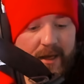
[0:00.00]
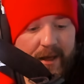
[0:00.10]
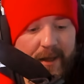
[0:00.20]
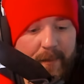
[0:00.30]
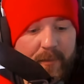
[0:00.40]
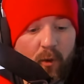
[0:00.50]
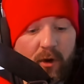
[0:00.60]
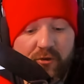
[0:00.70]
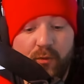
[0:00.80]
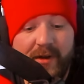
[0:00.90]
But
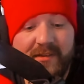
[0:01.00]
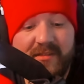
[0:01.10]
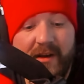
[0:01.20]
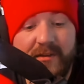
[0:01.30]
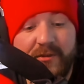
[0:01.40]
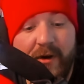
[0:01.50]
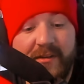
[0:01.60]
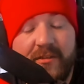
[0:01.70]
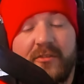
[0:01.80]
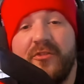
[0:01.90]
all I just wanted to say is,
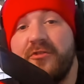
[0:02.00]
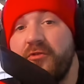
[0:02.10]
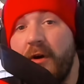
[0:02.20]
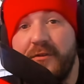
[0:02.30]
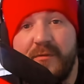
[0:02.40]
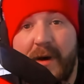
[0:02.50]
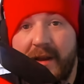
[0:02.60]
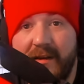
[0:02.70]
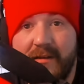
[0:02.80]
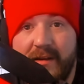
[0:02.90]
guys, just try not to
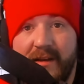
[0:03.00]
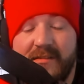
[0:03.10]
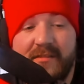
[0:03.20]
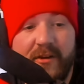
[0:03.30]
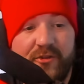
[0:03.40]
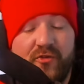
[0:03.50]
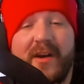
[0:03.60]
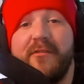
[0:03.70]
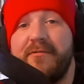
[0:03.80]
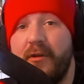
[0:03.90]
panic. It's a
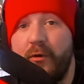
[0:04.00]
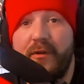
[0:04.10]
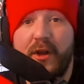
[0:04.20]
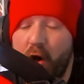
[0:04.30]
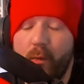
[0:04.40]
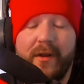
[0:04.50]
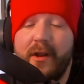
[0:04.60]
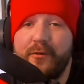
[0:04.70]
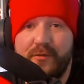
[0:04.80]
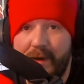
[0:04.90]
strain of flu that no one
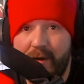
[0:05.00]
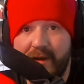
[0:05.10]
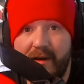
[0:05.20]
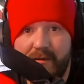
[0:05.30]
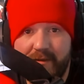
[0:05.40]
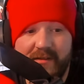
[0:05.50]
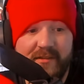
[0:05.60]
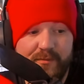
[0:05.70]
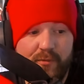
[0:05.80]
knows about yet. This is